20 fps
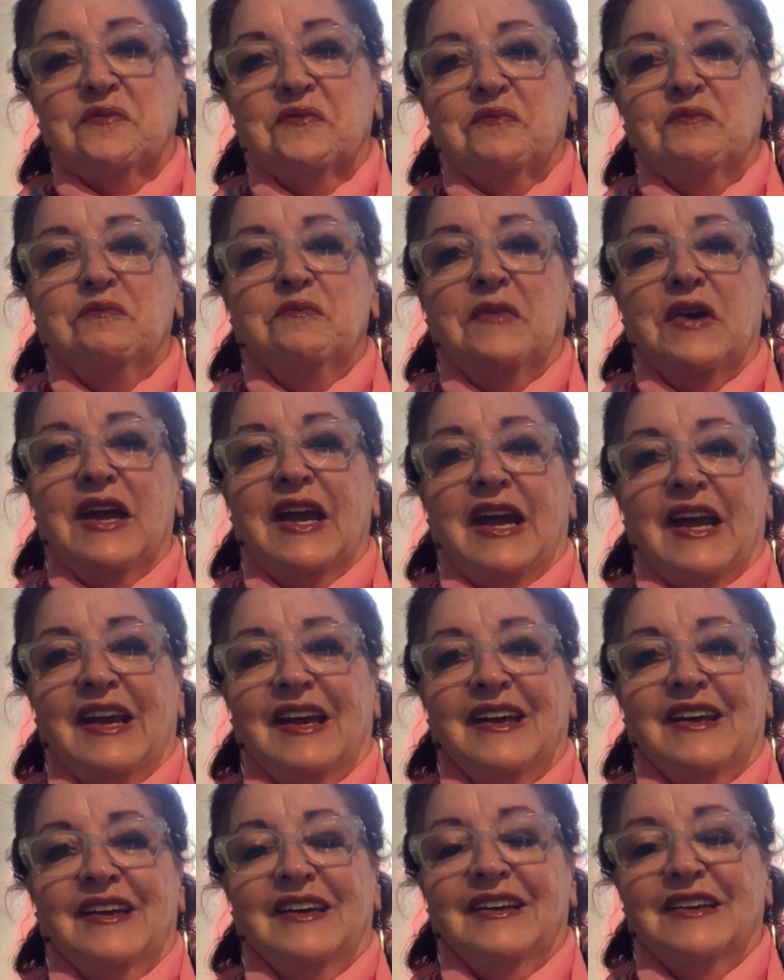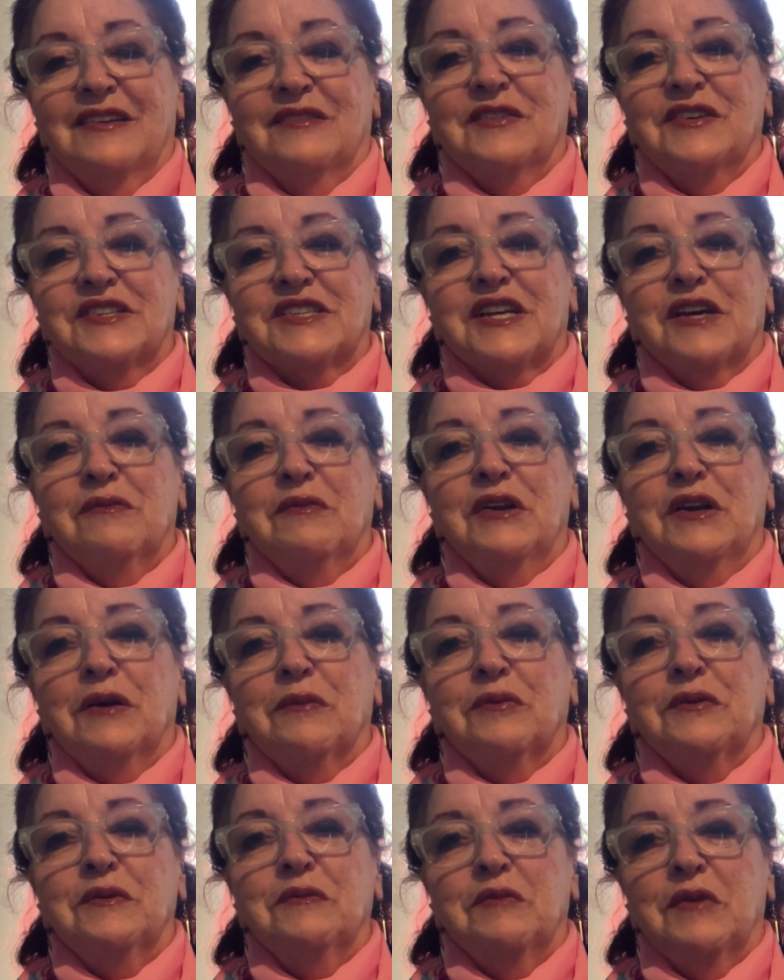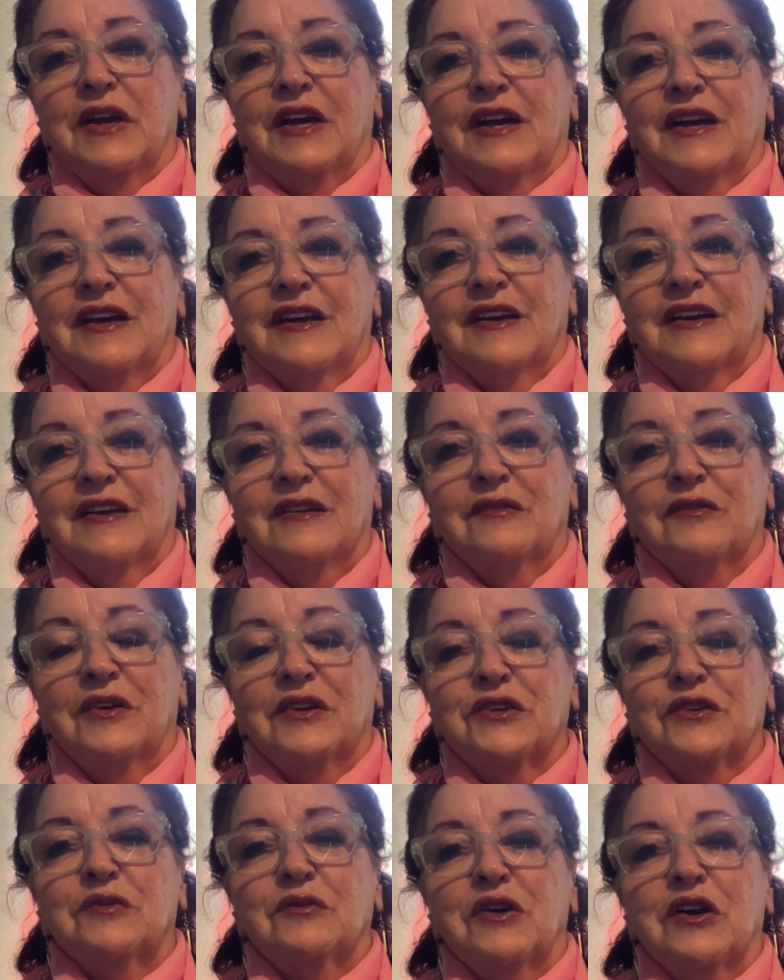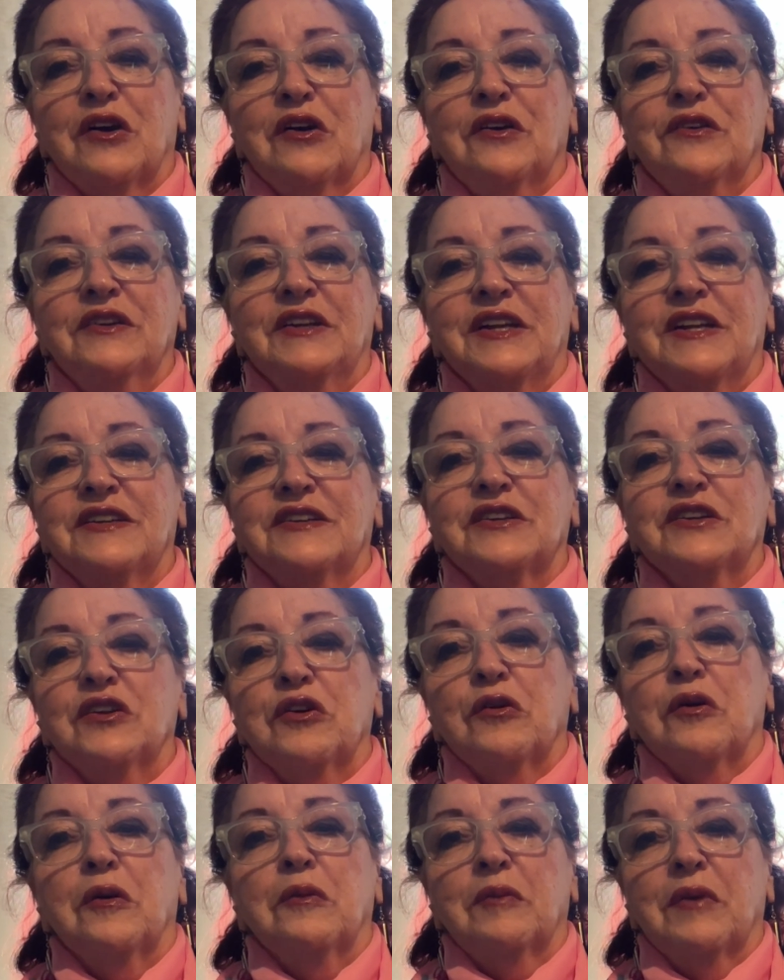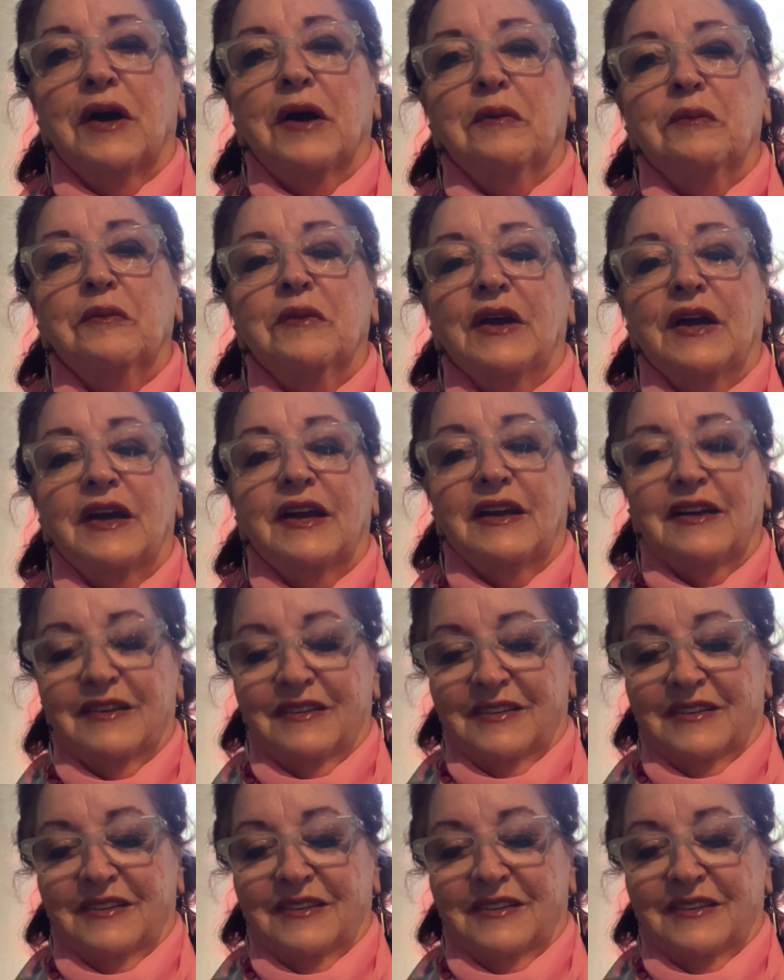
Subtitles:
May. What's coming up in May? What do we all need to know about May?